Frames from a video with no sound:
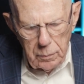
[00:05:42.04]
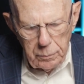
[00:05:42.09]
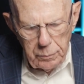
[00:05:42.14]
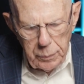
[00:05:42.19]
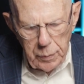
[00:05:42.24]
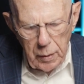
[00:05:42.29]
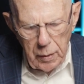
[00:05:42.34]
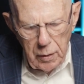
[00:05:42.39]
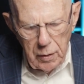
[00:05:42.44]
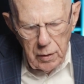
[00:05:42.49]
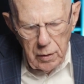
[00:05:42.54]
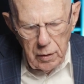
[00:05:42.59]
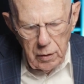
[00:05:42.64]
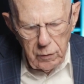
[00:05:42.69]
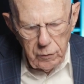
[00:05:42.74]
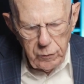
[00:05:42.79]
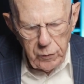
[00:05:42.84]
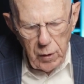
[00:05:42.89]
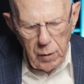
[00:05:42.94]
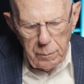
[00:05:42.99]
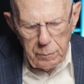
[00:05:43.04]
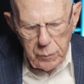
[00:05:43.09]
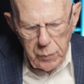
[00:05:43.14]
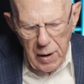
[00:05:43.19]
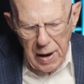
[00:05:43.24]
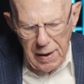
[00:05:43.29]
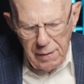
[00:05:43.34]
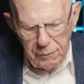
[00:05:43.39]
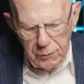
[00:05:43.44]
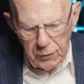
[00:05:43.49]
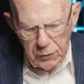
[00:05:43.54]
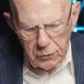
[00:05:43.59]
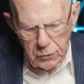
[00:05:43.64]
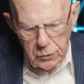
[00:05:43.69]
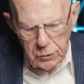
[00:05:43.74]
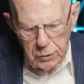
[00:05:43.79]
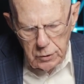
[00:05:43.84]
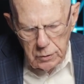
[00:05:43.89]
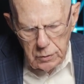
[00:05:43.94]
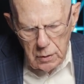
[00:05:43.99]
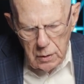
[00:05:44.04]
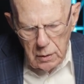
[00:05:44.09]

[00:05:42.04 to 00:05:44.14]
From Paphos,